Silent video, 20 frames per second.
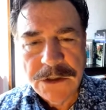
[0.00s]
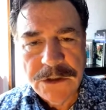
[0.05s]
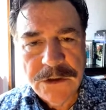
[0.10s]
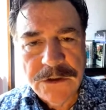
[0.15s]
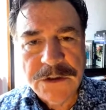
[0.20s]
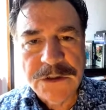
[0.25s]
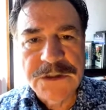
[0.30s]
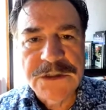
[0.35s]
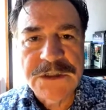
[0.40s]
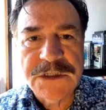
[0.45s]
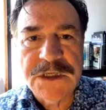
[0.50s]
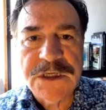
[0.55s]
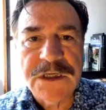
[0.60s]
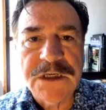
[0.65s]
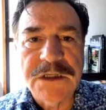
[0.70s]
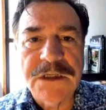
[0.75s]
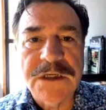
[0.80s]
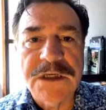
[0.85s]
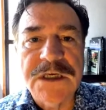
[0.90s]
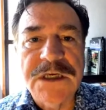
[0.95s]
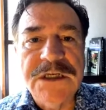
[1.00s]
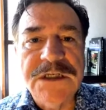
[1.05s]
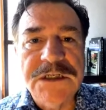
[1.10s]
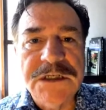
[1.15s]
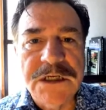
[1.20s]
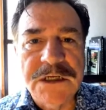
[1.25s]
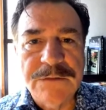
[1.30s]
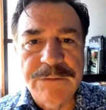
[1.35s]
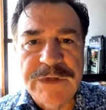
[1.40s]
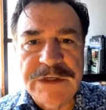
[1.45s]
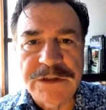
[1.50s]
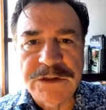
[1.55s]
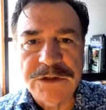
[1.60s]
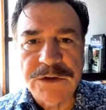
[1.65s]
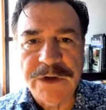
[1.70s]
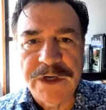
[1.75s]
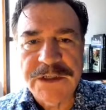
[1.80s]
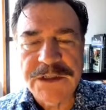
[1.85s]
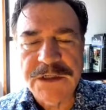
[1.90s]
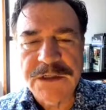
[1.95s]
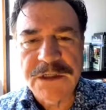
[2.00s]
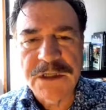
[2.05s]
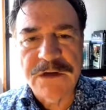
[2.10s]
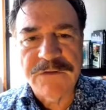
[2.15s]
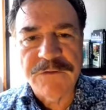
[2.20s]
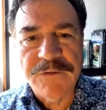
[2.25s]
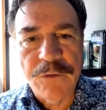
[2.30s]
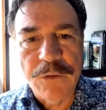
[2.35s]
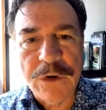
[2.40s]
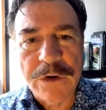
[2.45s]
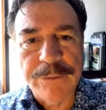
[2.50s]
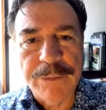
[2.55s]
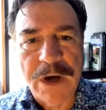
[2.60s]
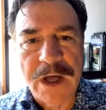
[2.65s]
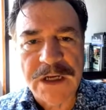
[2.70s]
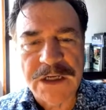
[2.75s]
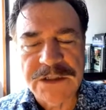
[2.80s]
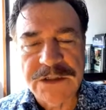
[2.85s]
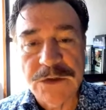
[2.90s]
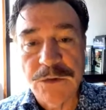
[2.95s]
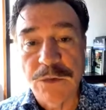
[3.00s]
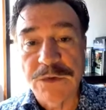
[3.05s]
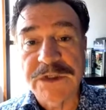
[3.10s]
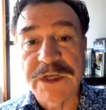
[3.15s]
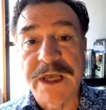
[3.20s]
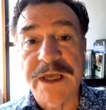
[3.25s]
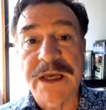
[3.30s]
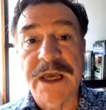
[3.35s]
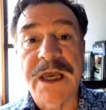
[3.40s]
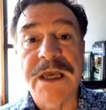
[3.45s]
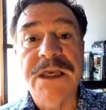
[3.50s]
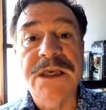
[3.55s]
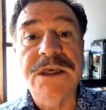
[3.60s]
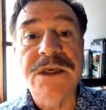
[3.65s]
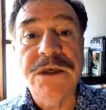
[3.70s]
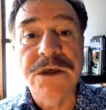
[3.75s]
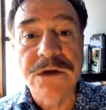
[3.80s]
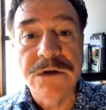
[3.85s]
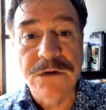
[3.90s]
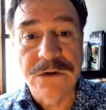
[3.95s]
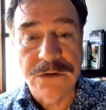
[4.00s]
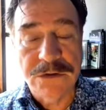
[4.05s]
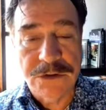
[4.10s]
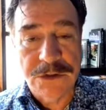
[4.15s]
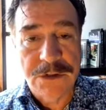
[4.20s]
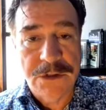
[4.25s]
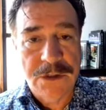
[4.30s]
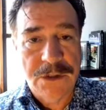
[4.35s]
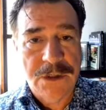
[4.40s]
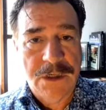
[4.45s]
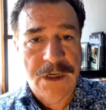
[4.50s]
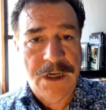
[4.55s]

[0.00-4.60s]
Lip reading: you can see in the Kishida administration that foreign policy will take a huge